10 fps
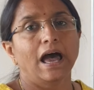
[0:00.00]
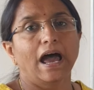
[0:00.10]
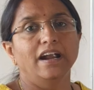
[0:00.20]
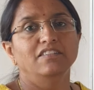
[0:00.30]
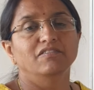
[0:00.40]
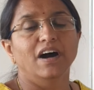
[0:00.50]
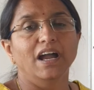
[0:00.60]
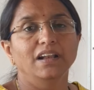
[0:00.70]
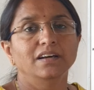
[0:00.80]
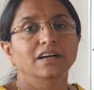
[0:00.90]
and
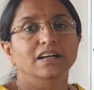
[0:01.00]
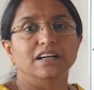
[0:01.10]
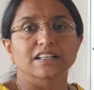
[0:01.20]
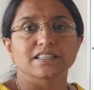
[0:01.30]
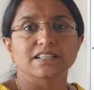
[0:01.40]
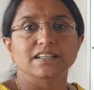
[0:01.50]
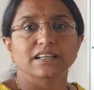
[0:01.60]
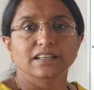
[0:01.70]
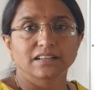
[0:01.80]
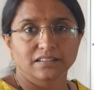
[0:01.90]
while
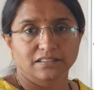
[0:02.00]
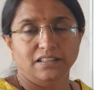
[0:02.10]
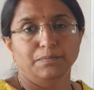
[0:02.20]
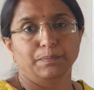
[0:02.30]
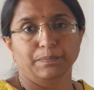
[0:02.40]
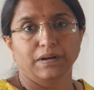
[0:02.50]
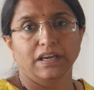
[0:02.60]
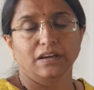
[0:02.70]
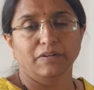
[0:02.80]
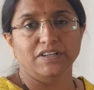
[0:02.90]
considering the
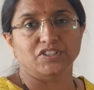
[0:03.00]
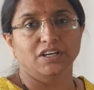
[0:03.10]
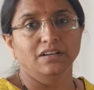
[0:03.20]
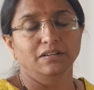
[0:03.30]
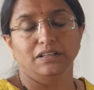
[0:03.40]
equation,